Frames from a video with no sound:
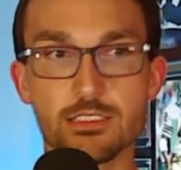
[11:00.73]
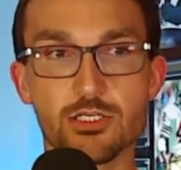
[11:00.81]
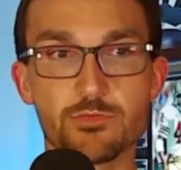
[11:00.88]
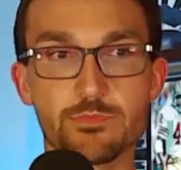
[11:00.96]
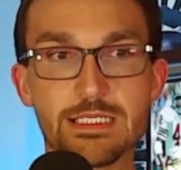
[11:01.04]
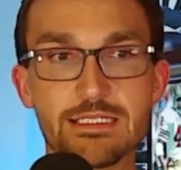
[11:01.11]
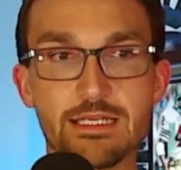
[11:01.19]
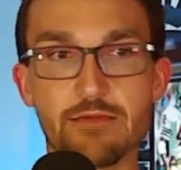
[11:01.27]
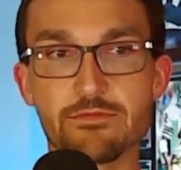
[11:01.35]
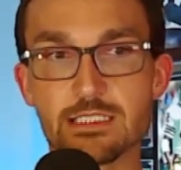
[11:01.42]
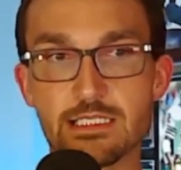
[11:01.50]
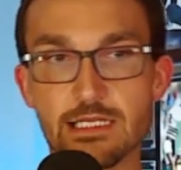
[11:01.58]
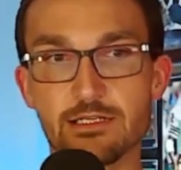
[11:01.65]
could be
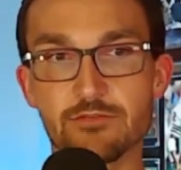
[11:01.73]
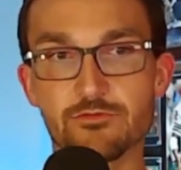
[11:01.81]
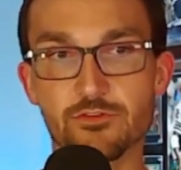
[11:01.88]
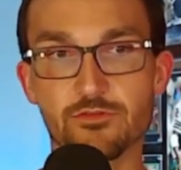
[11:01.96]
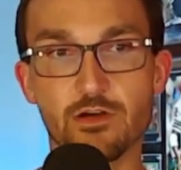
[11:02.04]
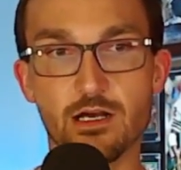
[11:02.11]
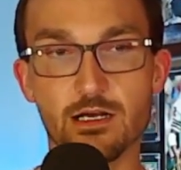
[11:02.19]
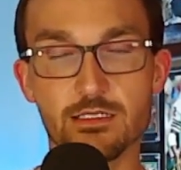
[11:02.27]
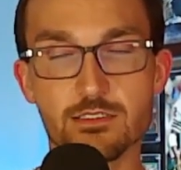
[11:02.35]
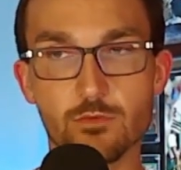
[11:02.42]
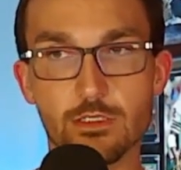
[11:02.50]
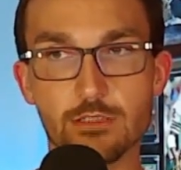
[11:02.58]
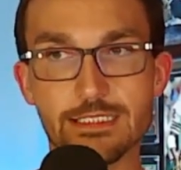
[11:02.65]
devastating for
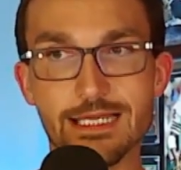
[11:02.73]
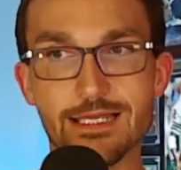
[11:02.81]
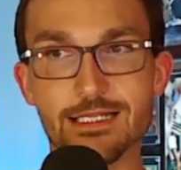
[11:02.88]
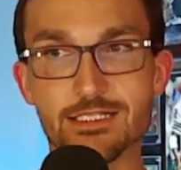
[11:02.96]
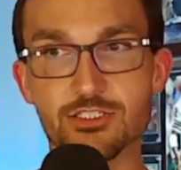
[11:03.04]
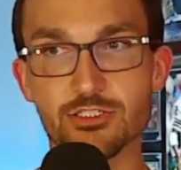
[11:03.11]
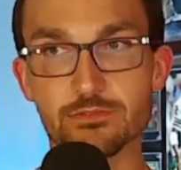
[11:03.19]
Fox. Well, yeah, that's your